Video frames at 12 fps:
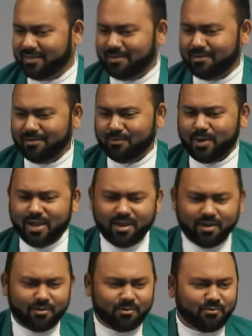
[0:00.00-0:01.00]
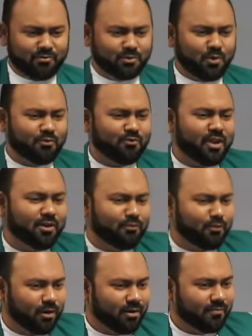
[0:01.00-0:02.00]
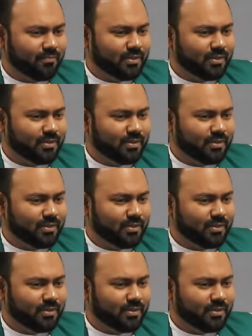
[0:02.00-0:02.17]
You know, why are you so fearful?"